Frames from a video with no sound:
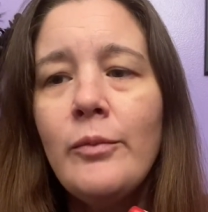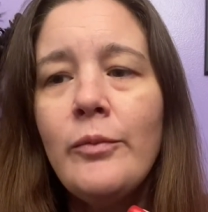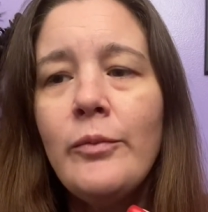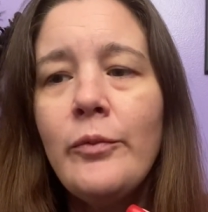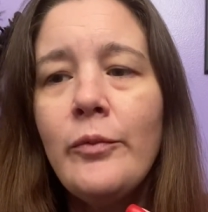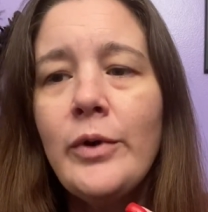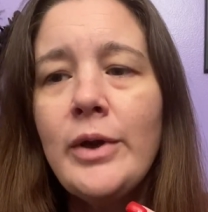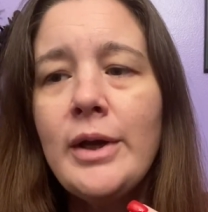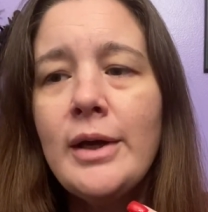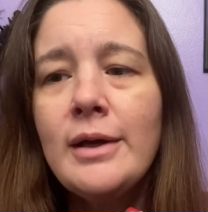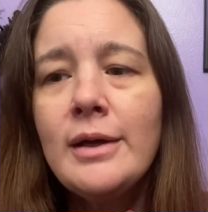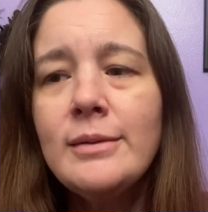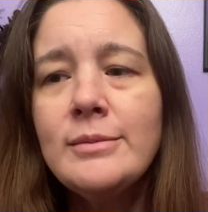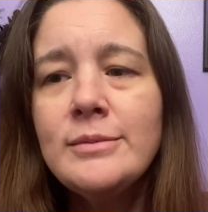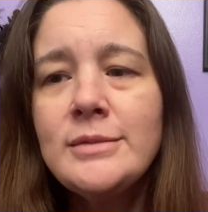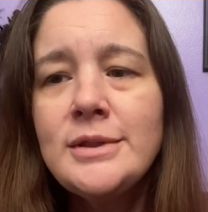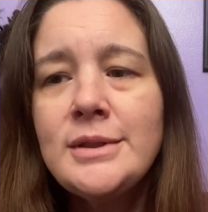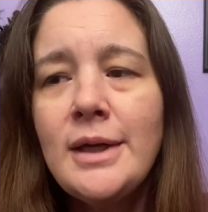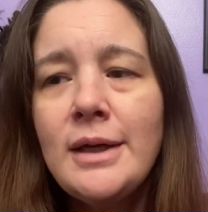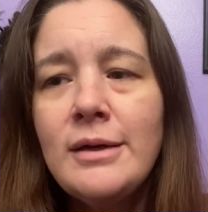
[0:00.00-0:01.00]
when it
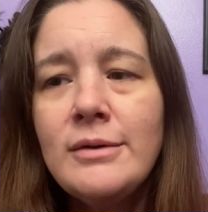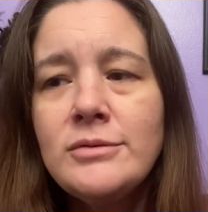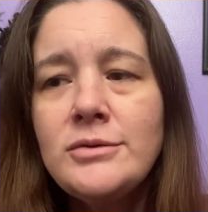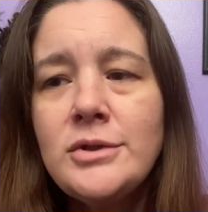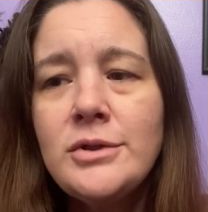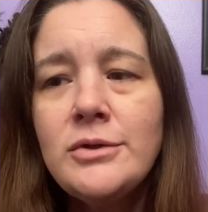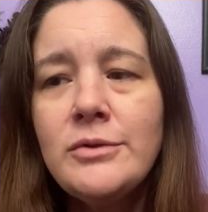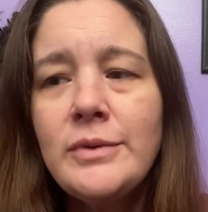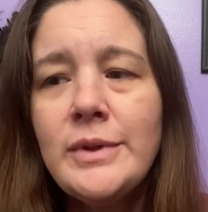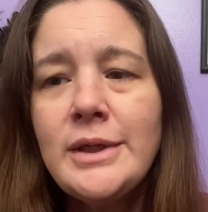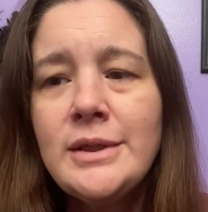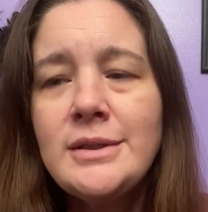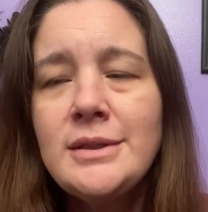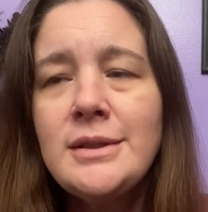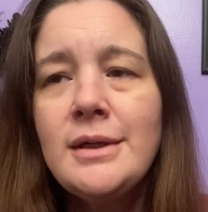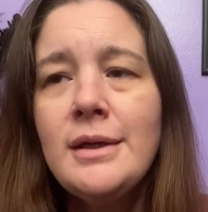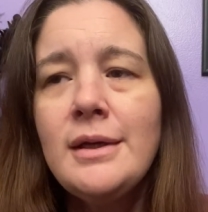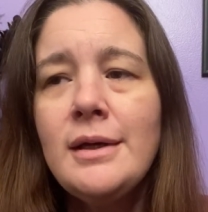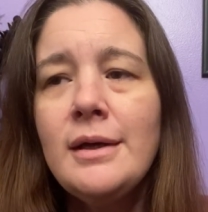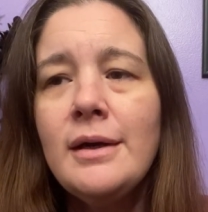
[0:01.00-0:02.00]
comes down to it,
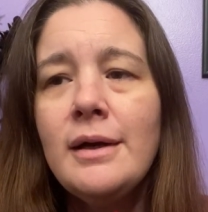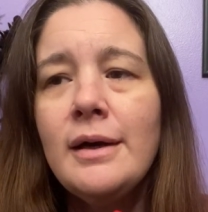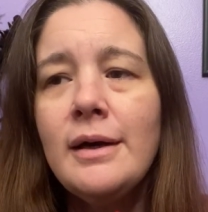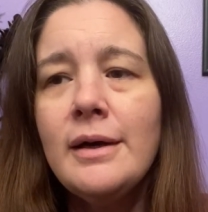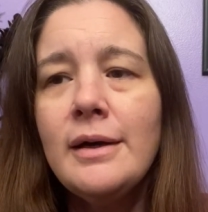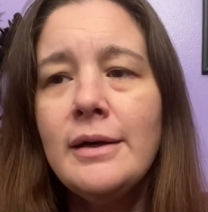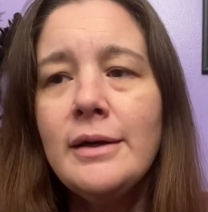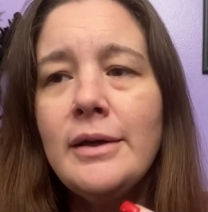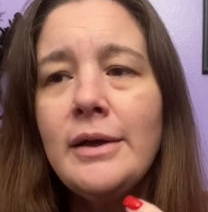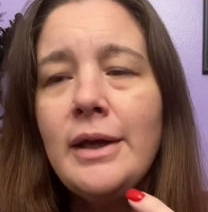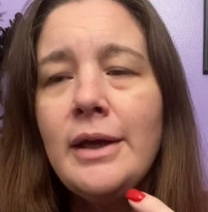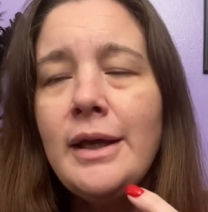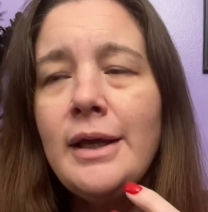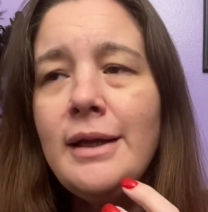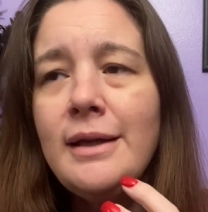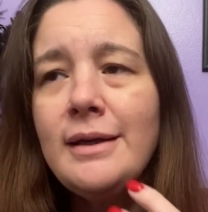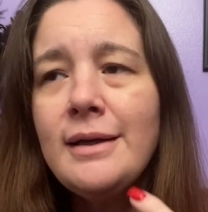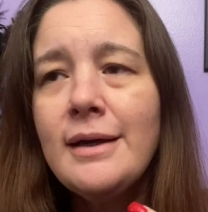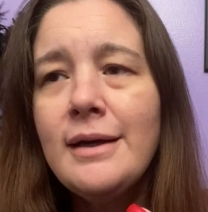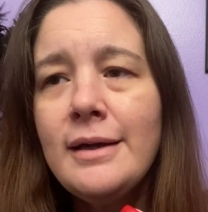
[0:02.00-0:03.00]

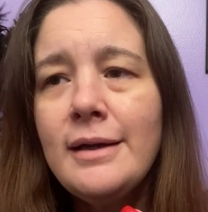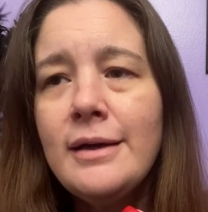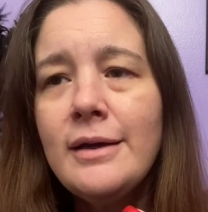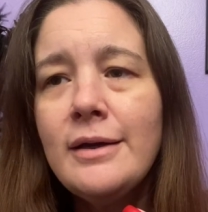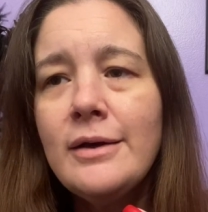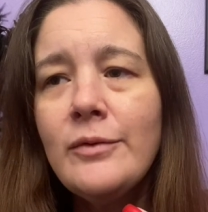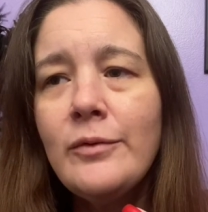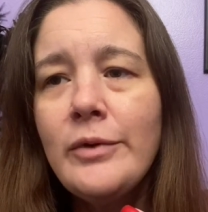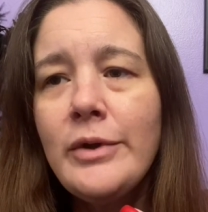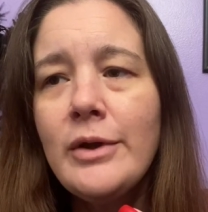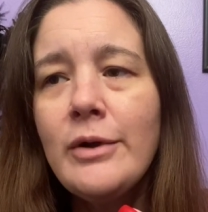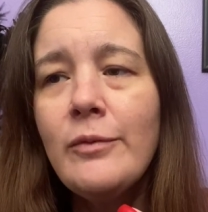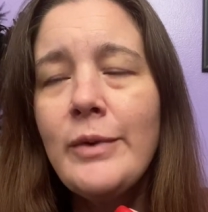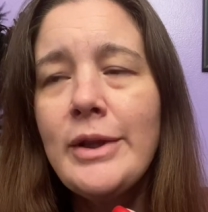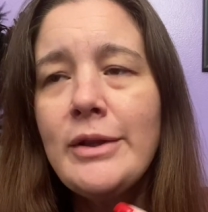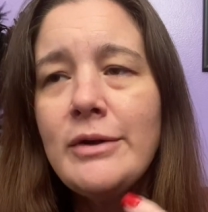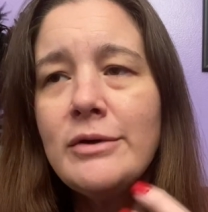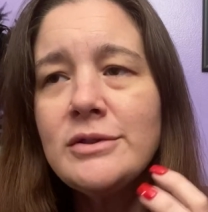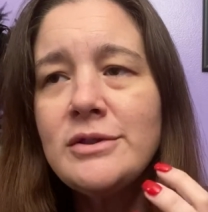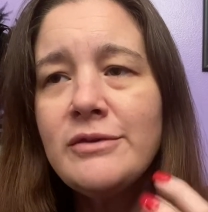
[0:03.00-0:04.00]
any kind of,
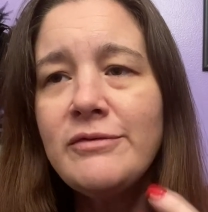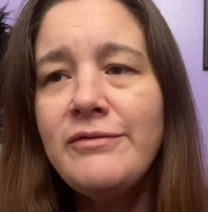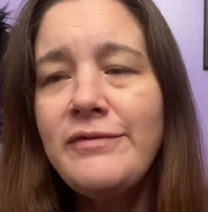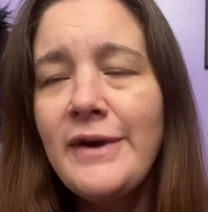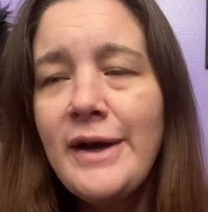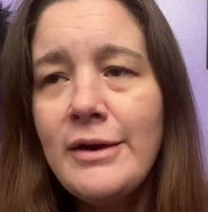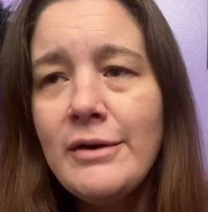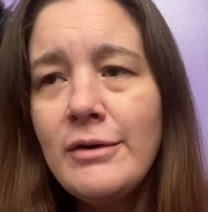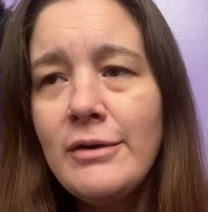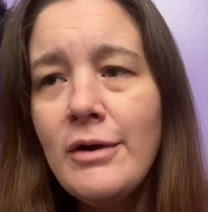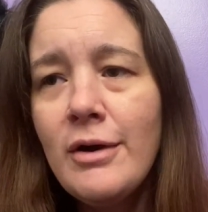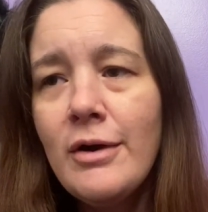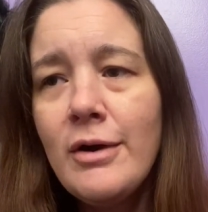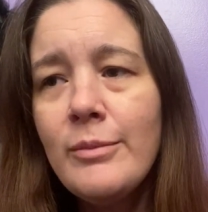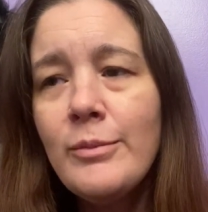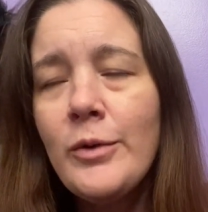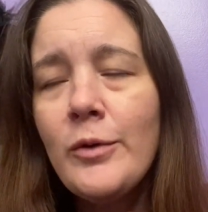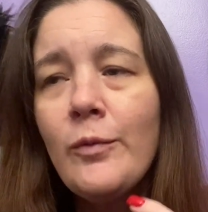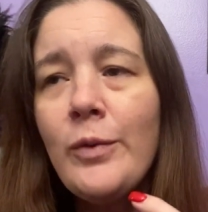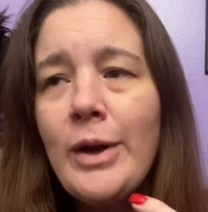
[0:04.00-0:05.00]
whether it's a
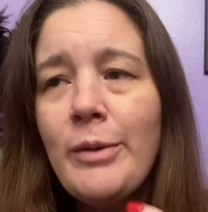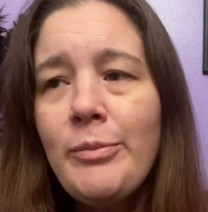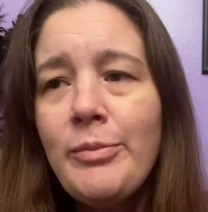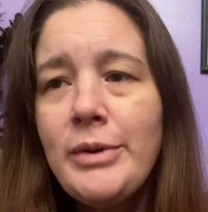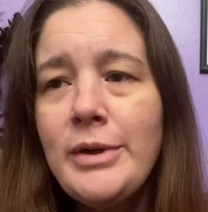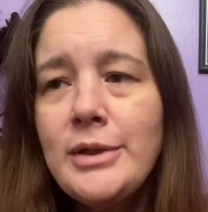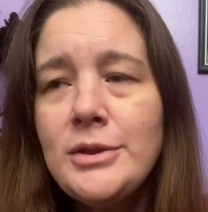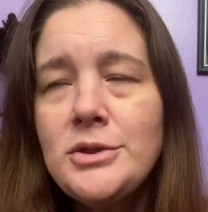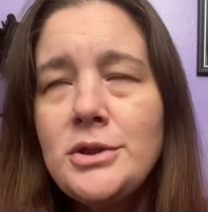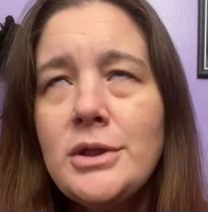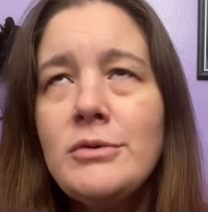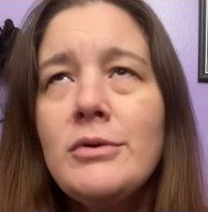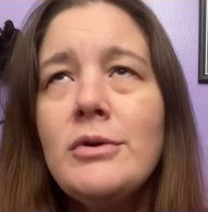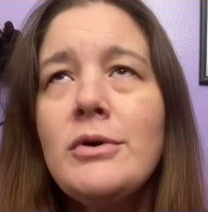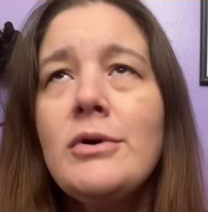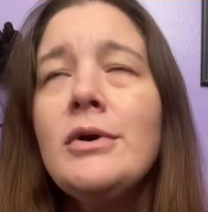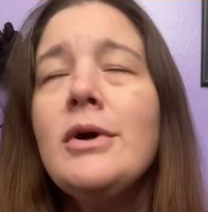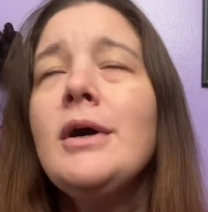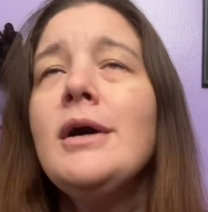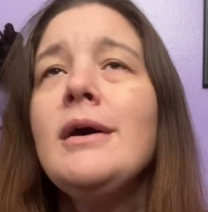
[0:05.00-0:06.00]
firearm or weapon in
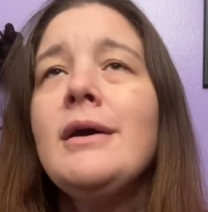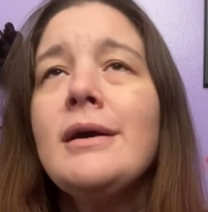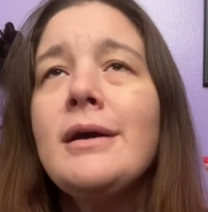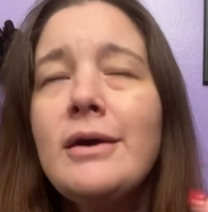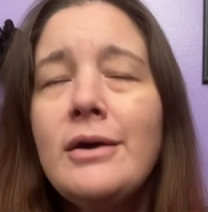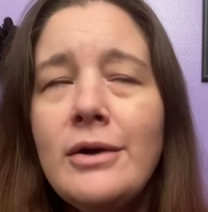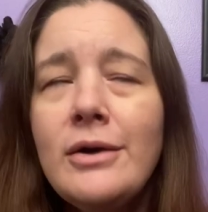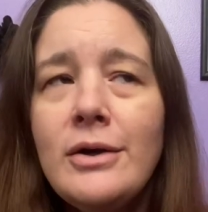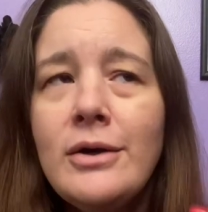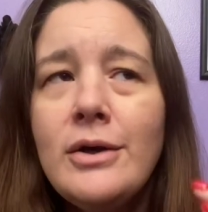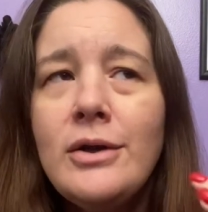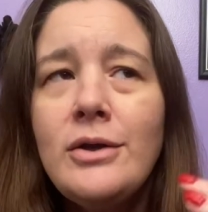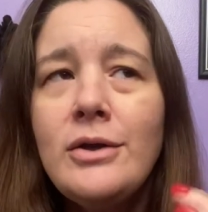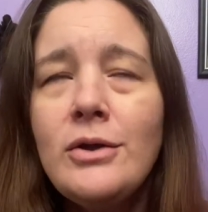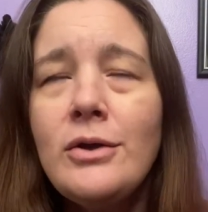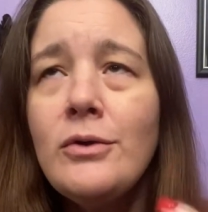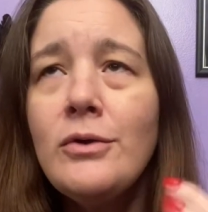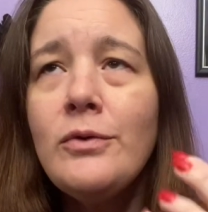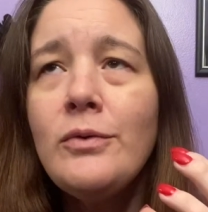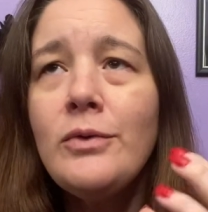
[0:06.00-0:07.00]
general, could
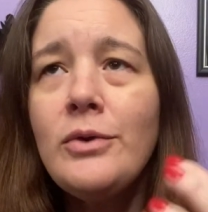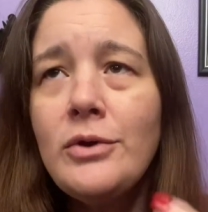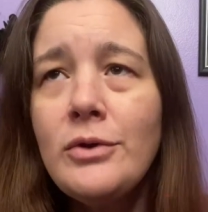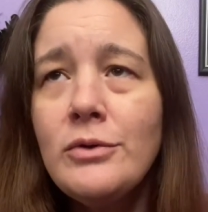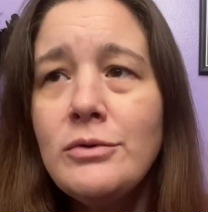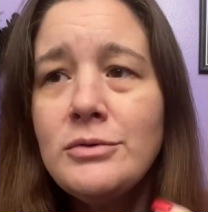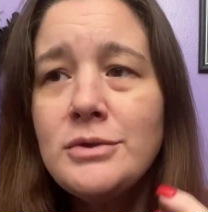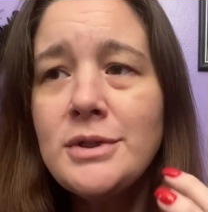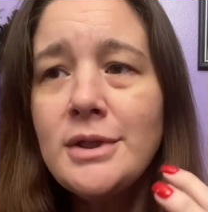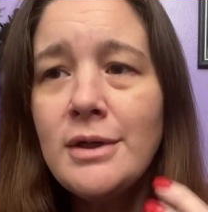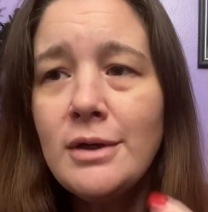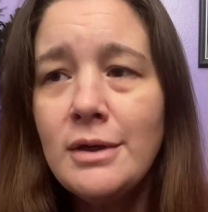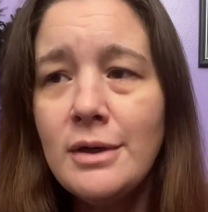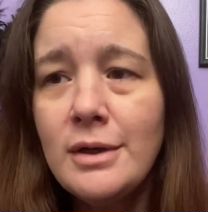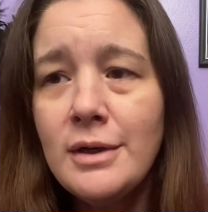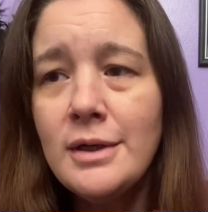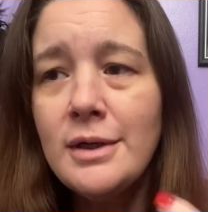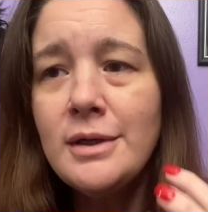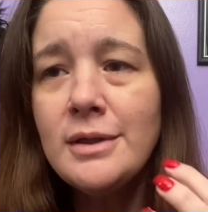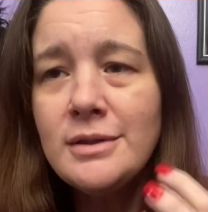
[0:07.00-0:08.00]
you use it
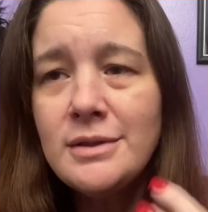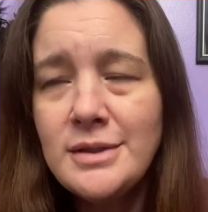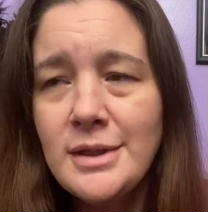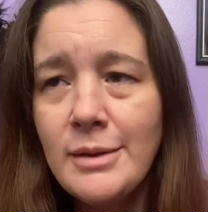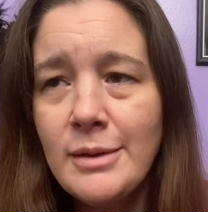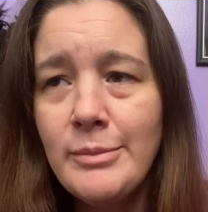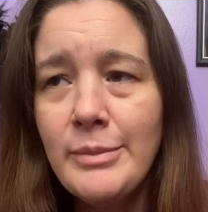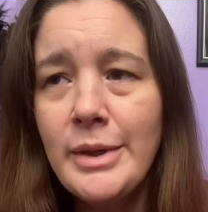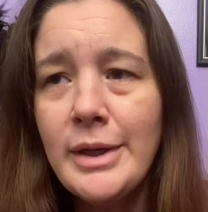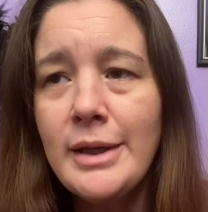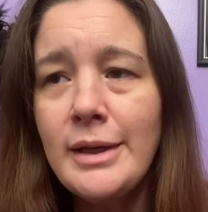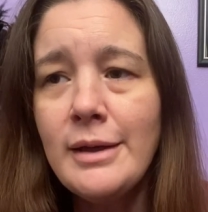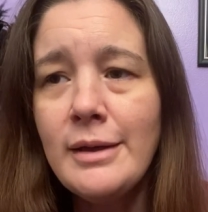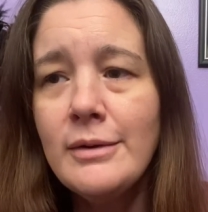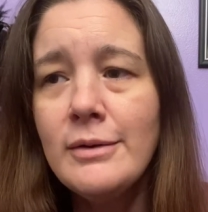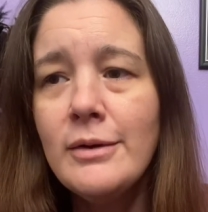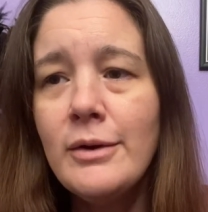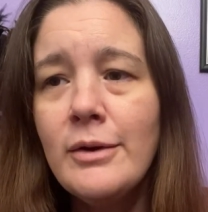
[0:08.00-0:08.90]
on somebody?